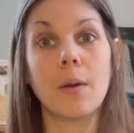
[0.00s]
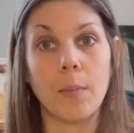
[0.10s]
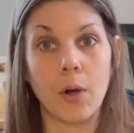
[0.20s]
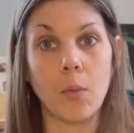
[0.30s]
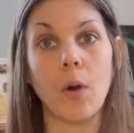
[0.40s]

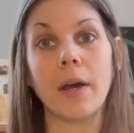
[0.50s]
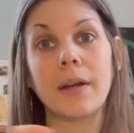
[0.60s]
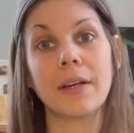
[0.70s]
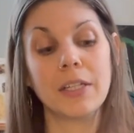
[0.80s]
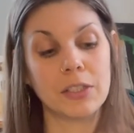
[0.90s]
put
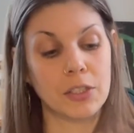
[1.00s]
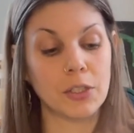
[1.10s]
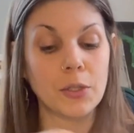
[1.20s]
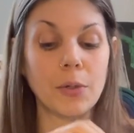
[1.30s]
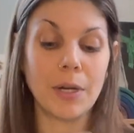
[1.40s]
1,
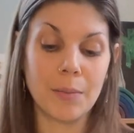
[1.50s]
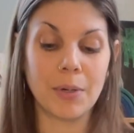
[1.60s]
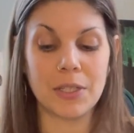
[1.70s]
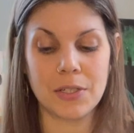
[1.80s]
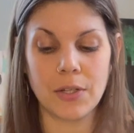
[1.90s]
2,
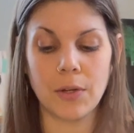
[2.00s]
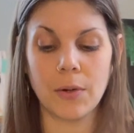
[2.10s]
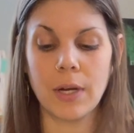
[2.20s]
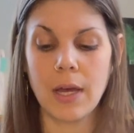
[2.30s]
put 2.